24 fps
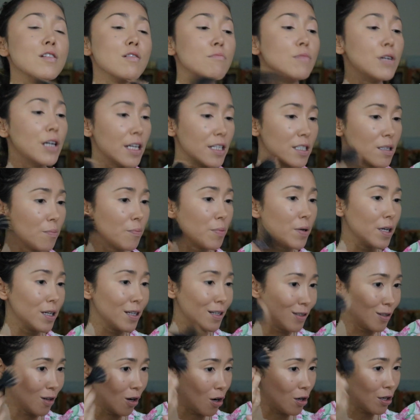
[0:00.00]
But he's a
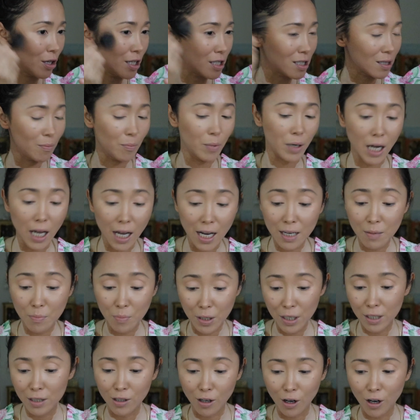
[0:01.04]
big dog. He's a black,
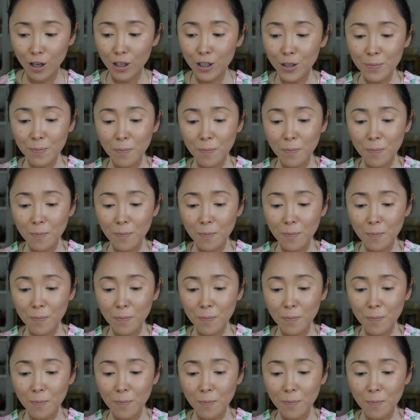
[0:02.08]
big dog.